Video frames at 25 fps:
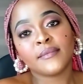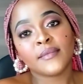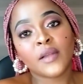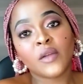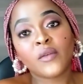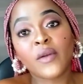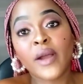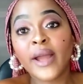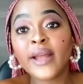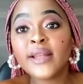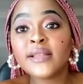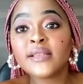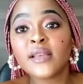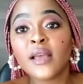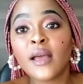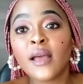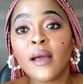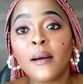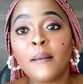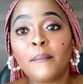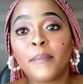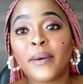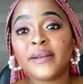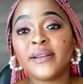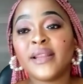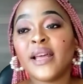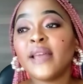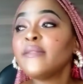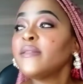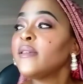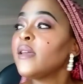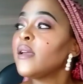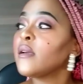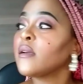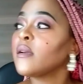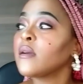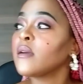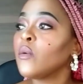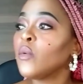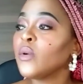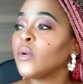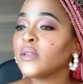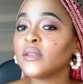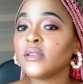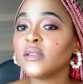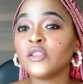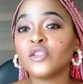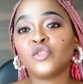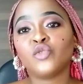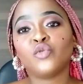Right? But nothing
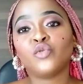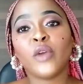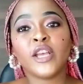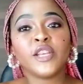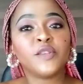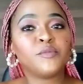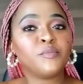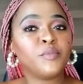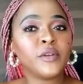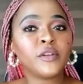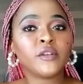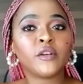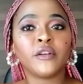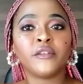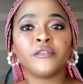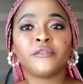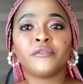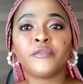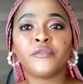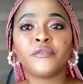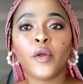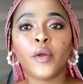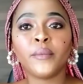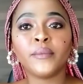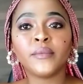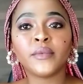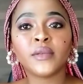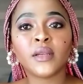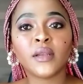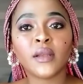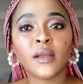with this two has been confirmed.